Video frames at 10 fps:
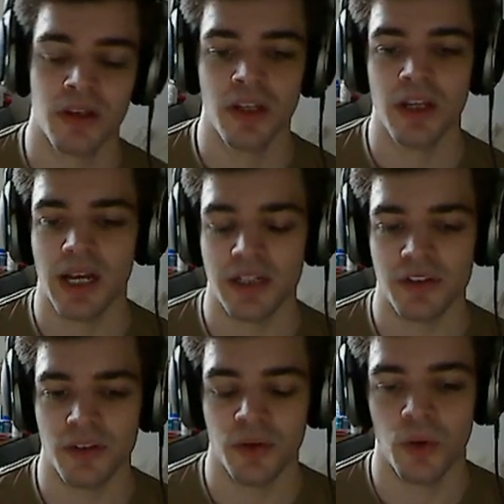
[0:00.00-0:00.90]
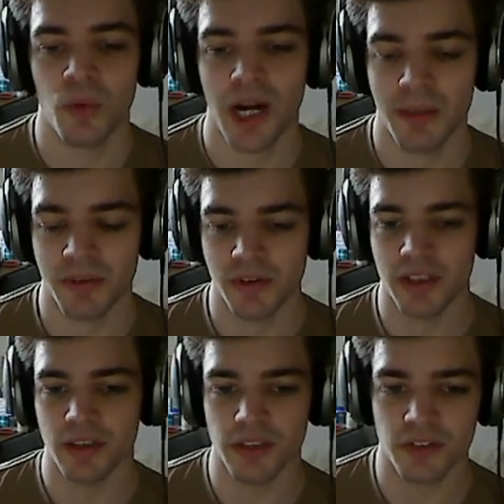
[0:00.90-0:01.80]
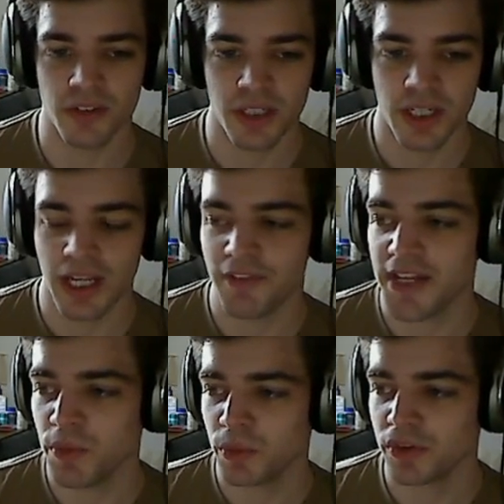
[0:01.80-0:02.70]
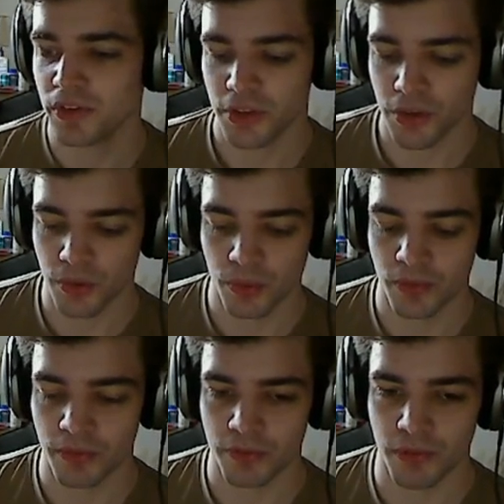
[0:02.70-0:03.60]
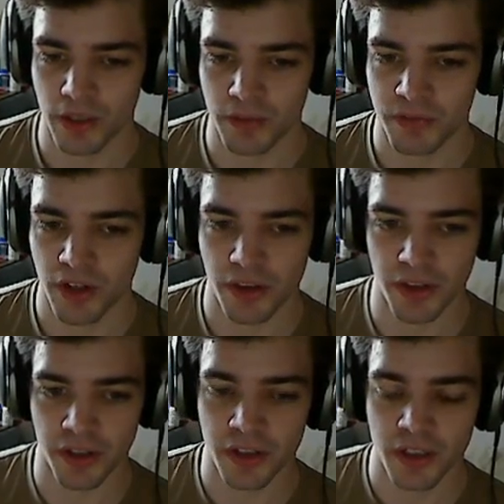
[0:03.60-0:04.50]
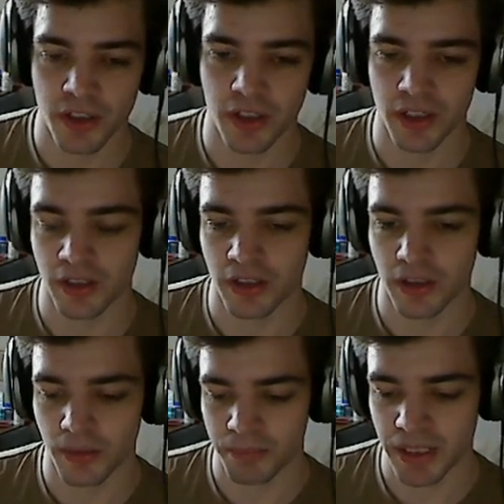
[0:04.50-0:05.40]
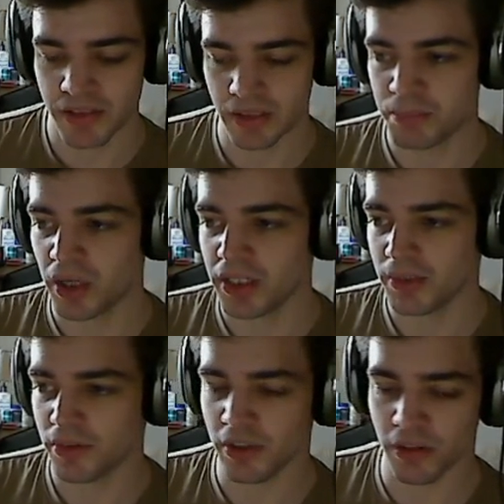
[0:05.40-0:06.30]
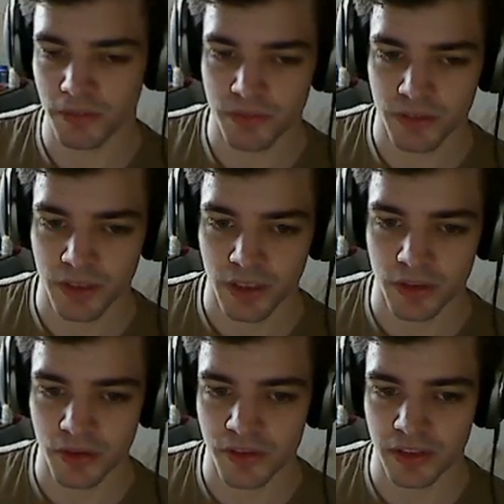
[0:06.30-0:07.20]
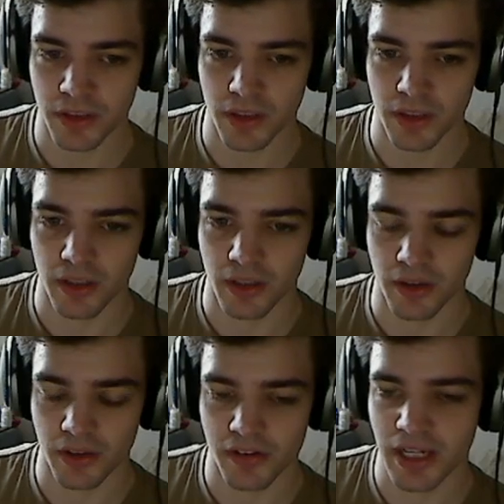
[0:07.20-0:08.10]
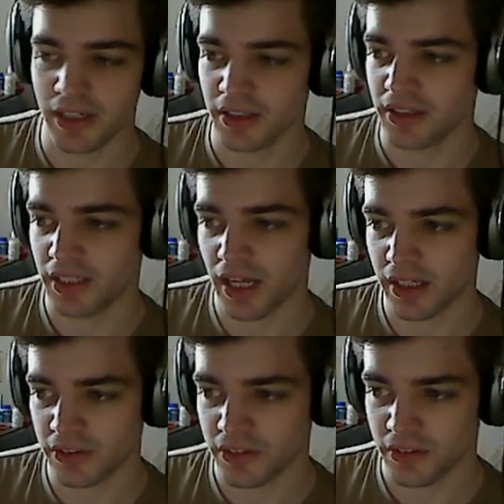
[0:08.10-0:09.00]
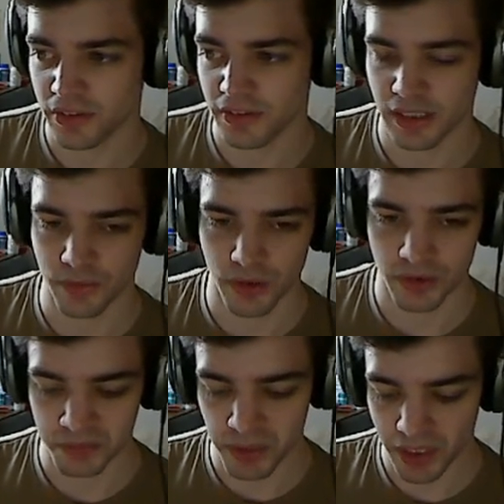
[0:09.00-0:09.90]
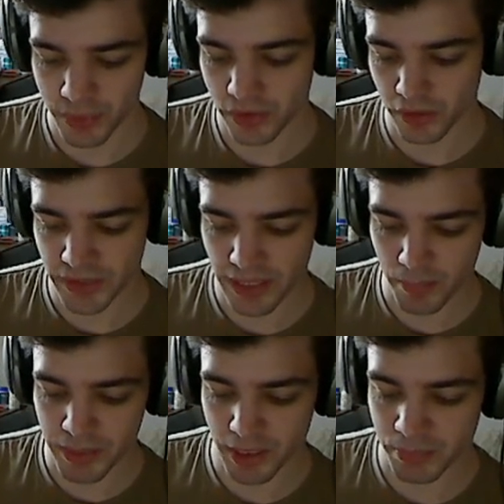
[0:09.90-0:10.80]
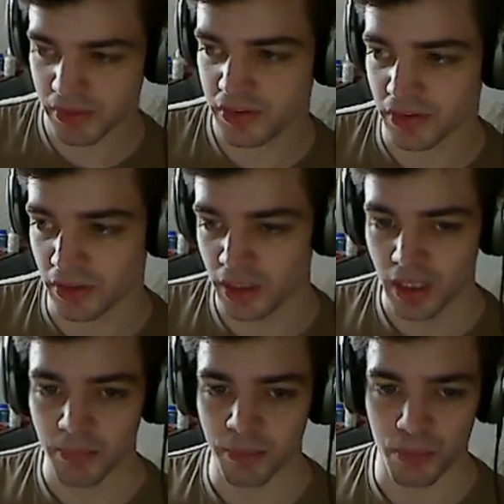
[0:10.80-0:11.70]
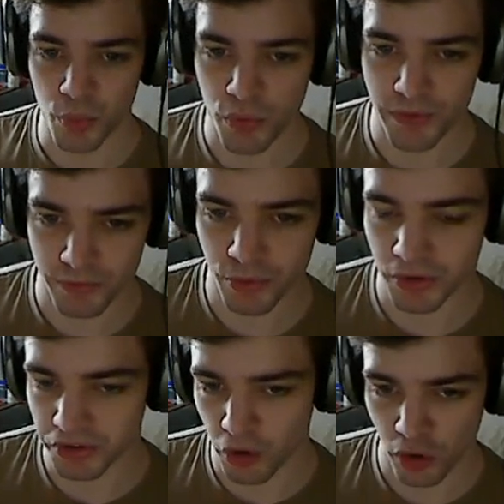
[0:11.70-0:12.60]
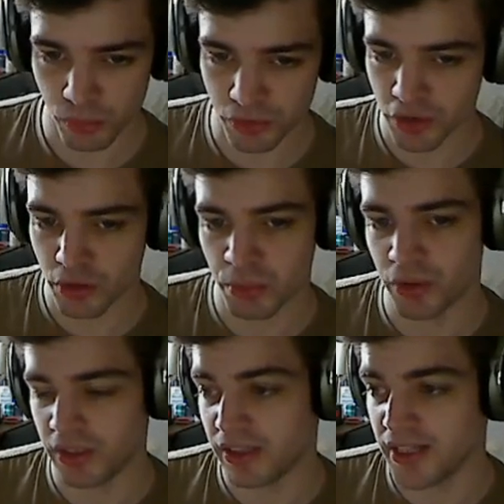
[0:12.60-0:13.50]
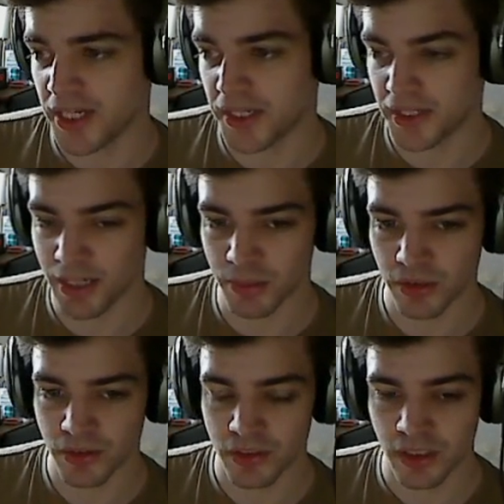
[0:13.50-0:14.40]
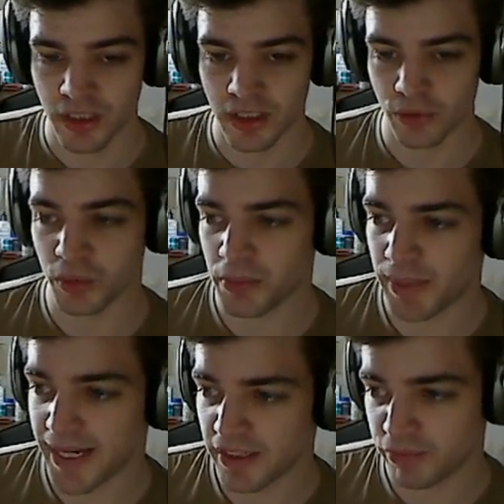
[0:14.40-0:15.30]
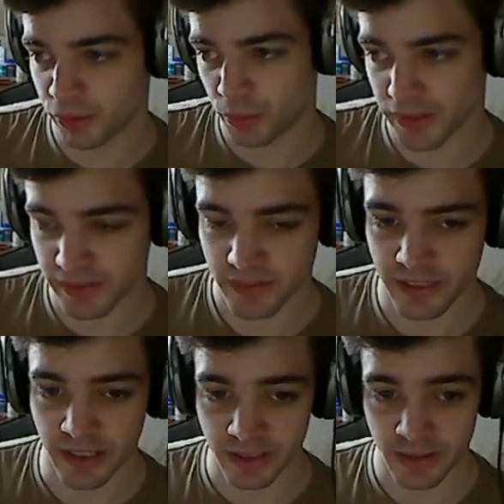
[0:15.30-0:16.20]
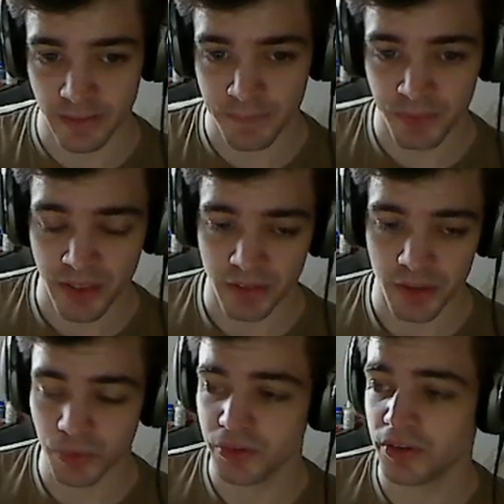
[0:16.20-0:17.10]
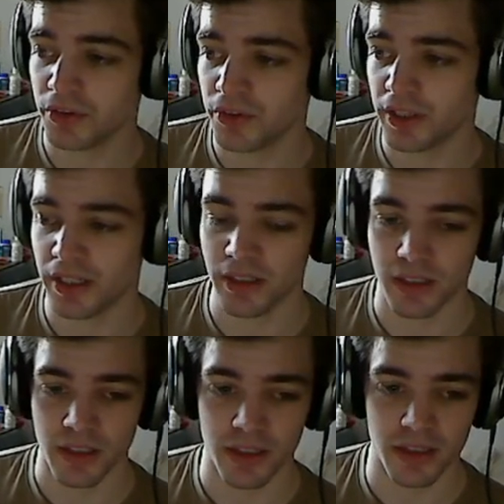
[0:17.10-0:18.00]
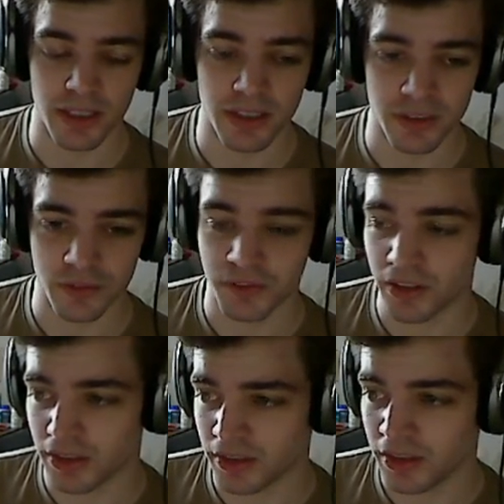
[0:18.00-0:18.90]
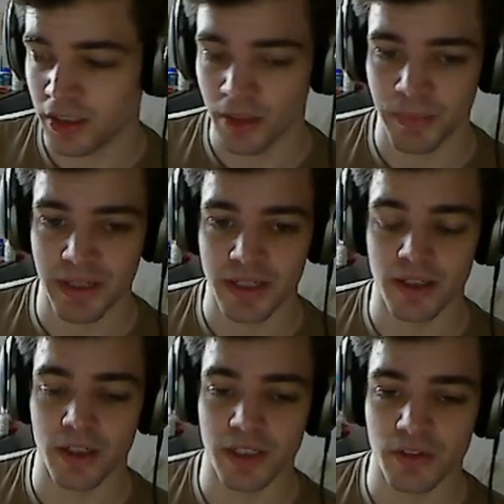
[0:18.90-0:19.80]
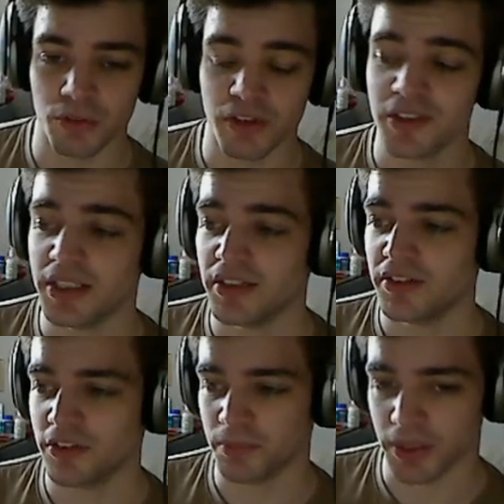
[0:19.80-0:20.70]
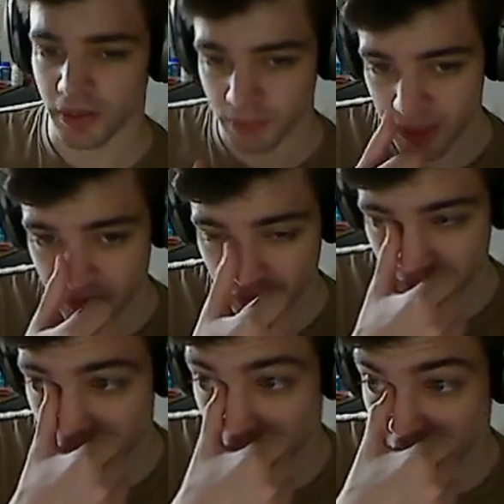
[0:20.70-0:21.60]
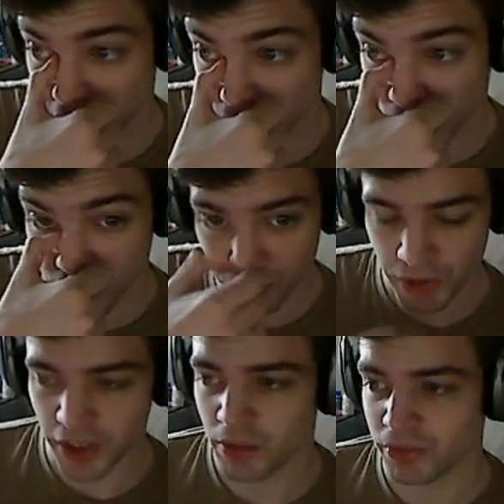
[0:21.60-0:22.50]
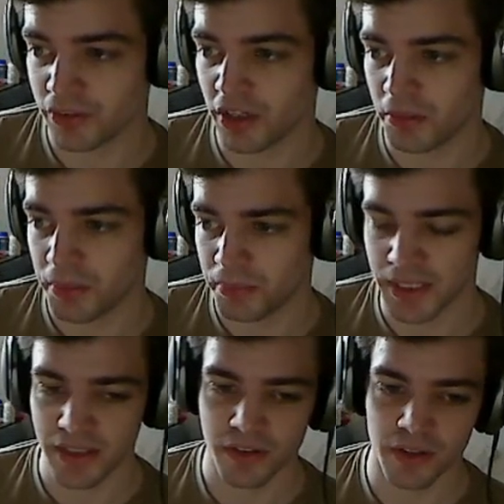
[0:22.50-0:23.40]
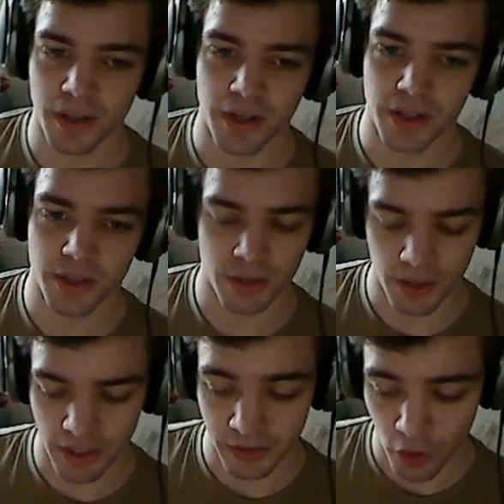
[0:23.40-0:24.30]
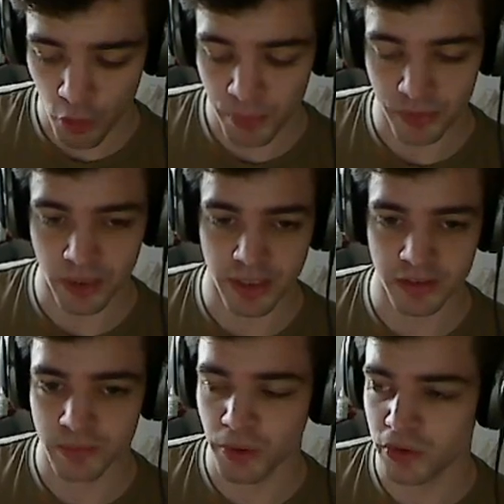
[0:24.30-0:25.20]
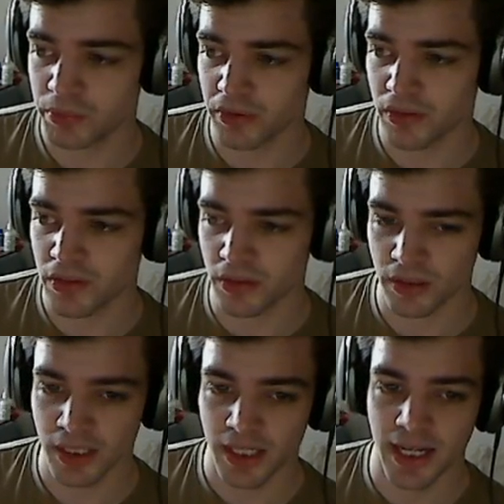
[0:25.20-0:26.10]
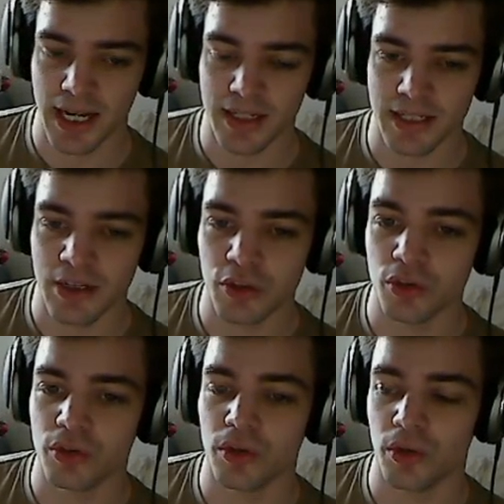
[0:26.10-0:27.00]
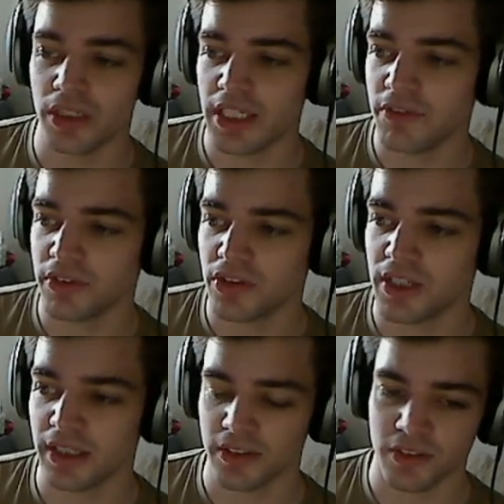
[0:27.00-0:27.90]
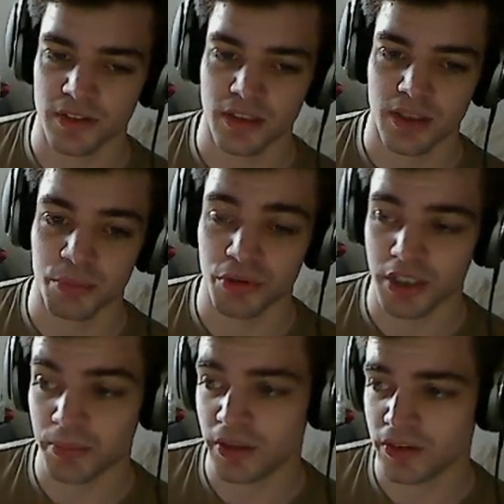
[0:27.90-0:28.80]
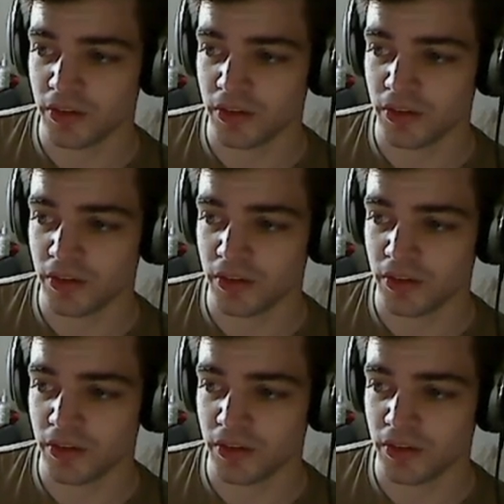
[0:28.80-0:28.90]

And so what happens here is, if he wants to go further and basically buy himself, using the stack that he has, stack advantage, buy himself a better position by moving through this horrible choke point and taking damage, that's what he pays for with his stack. If he wants to do that, then that's fine, but then it's a risky decision, because basically, sure, the red armor is up, but he's in an open and exposed position, and now you're on even stacks pretty much,